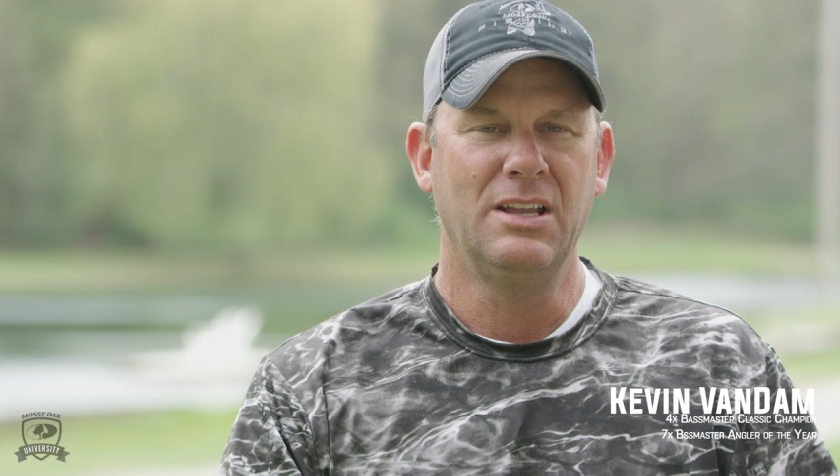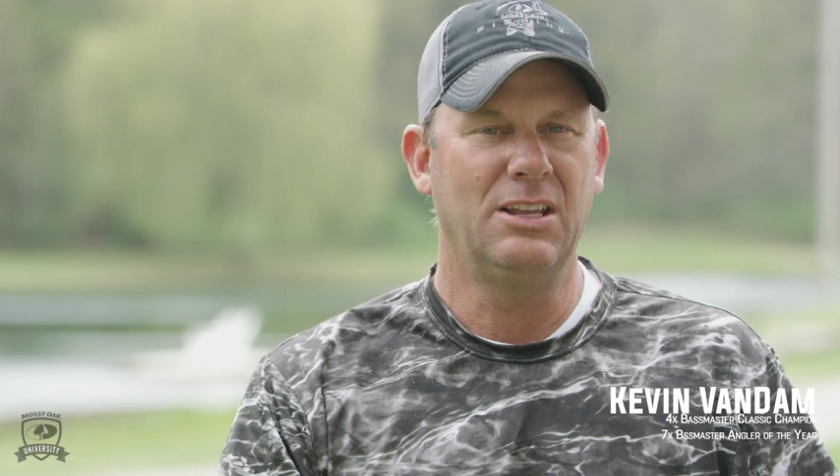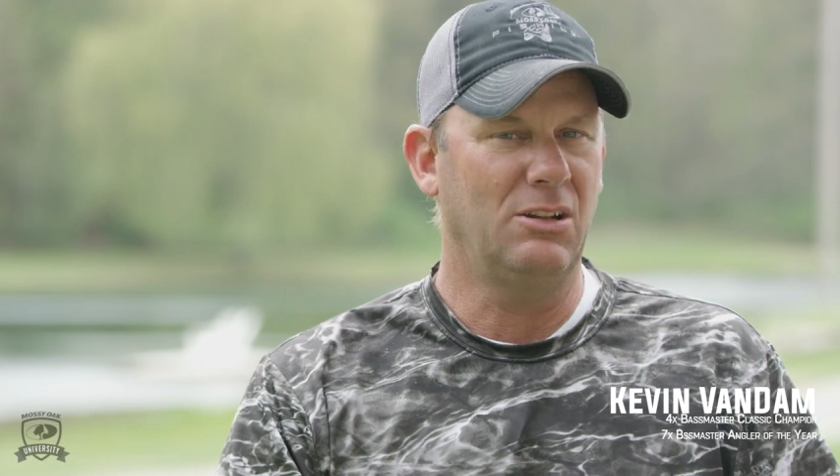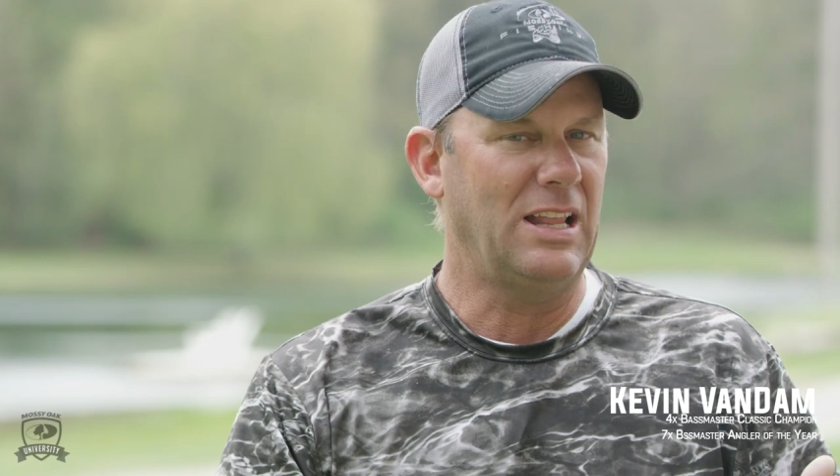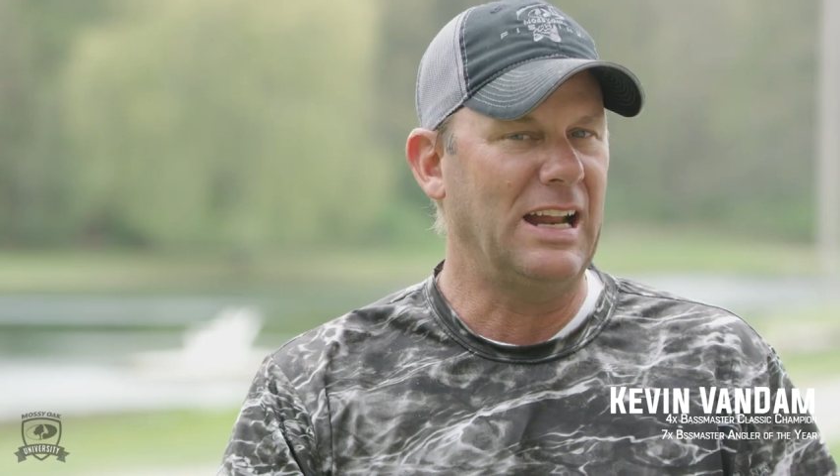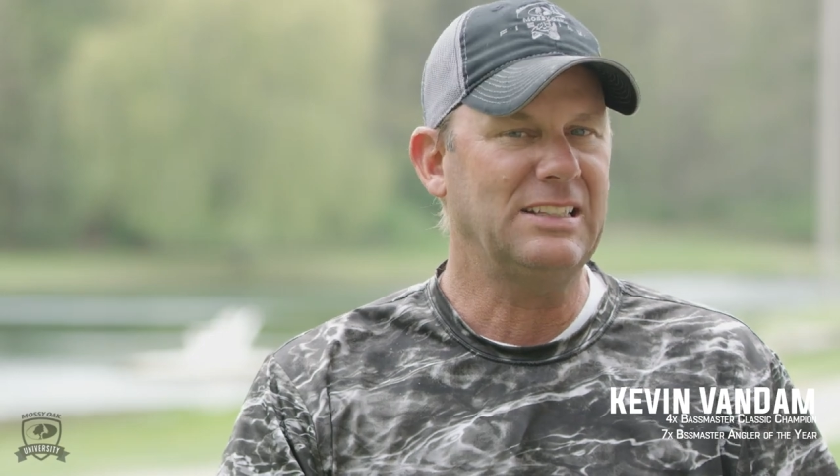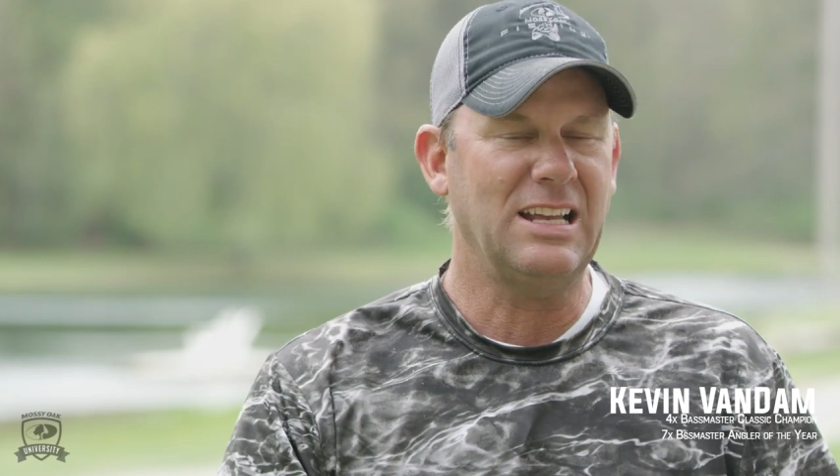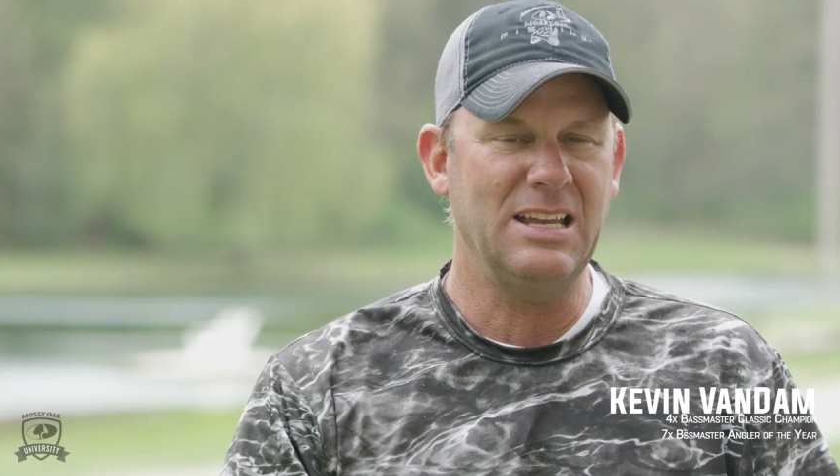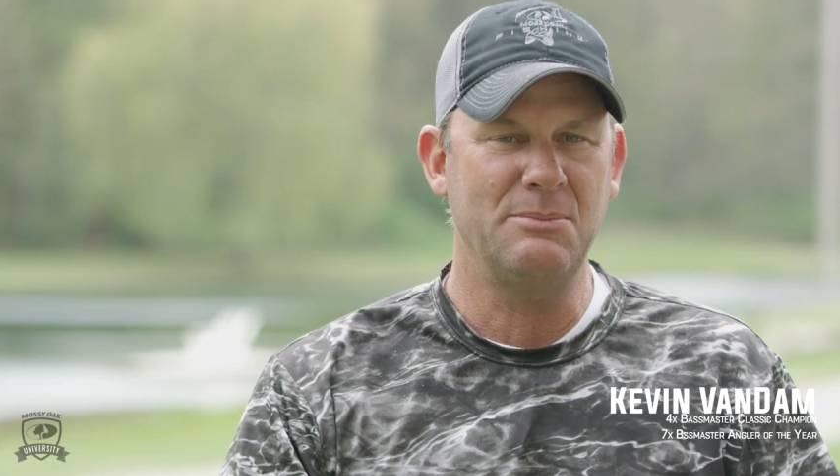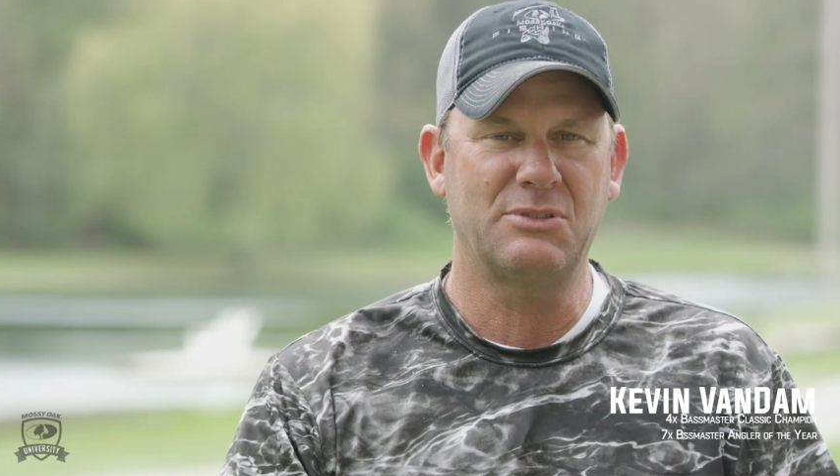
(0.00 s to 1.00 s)
You know, a lot of
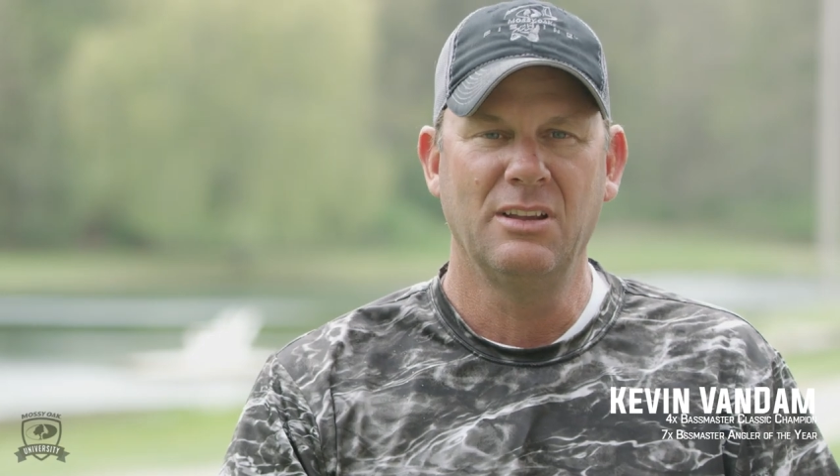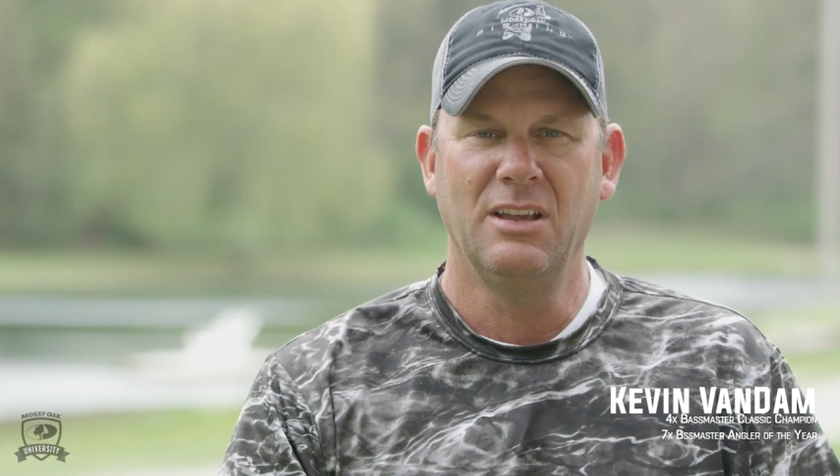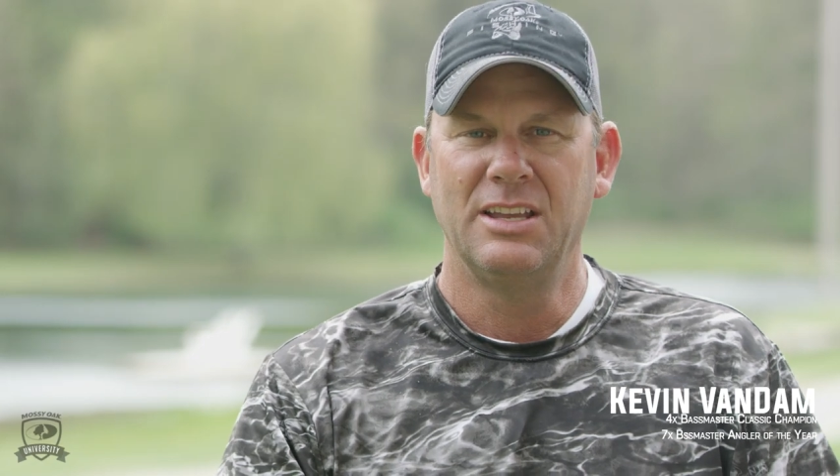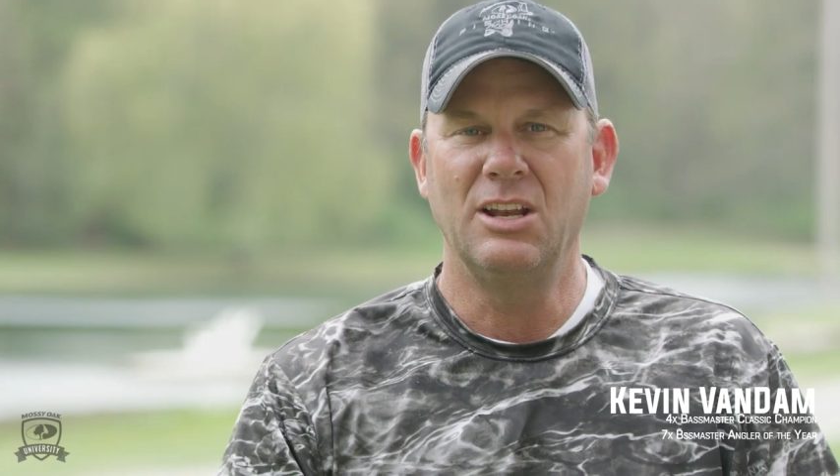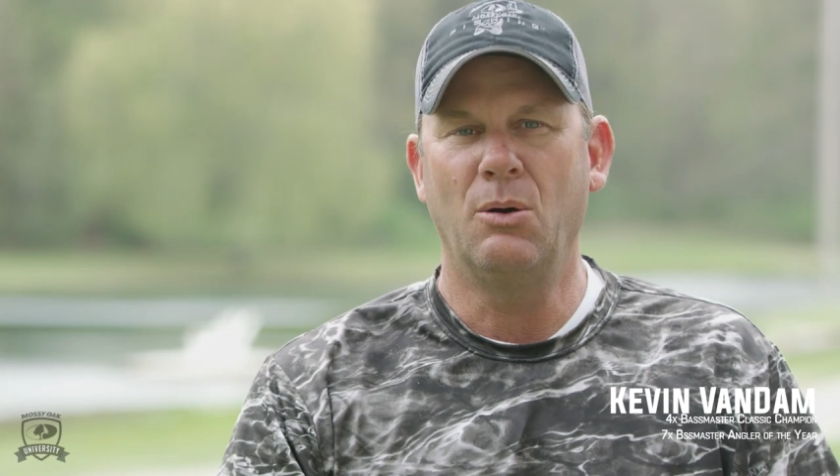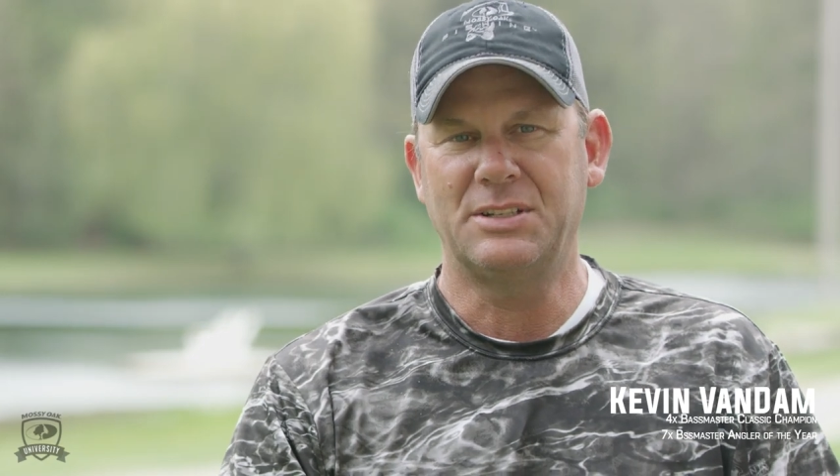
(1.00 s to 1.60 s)
times, you know,